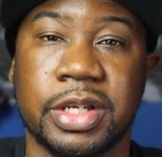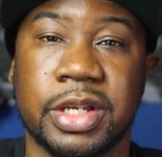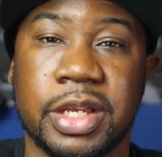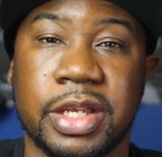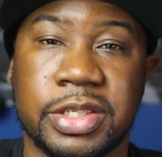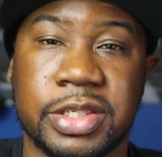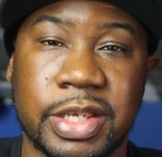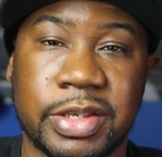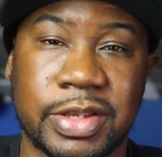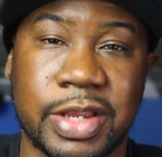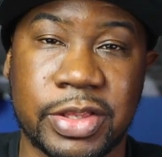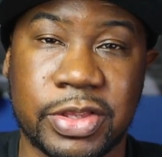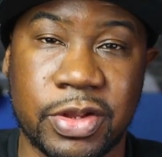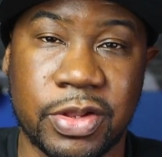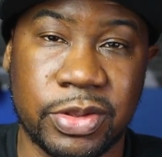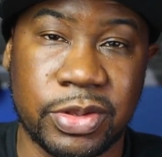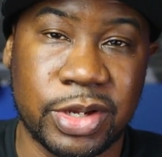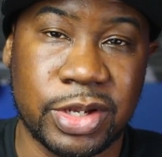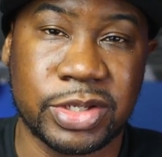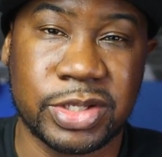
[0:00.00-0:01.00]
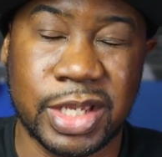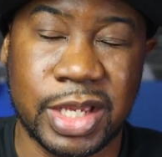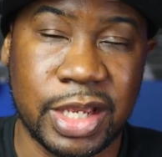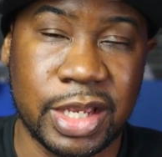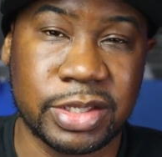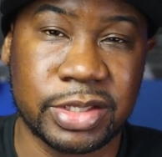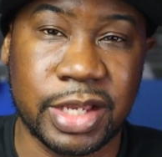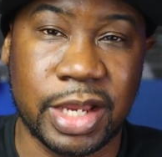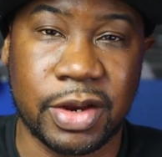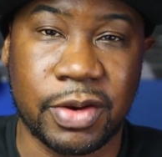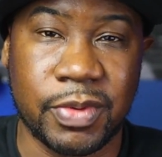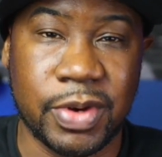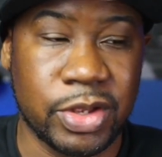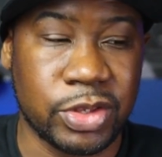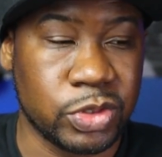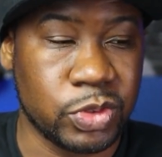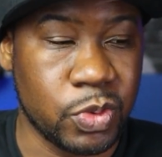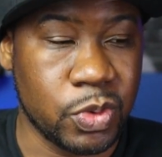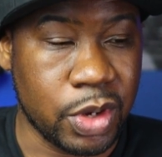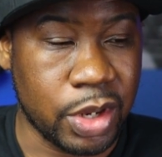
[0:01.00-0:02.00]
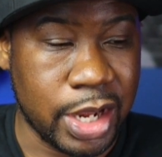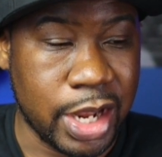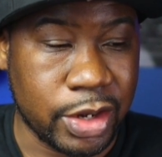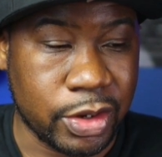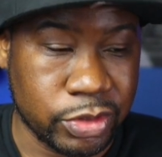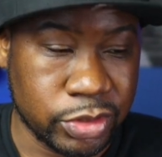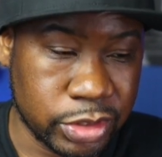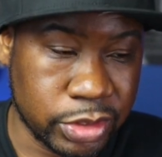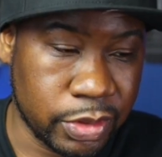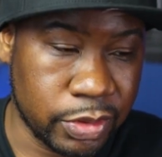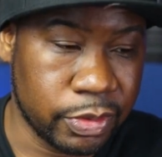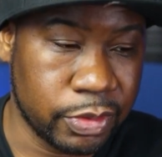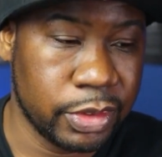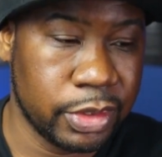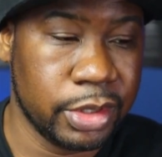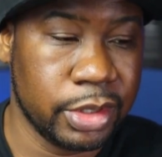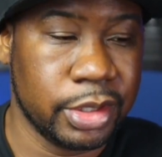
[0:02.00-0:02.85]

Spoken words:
It seems like their lunch ends like around 2 o'clock or so.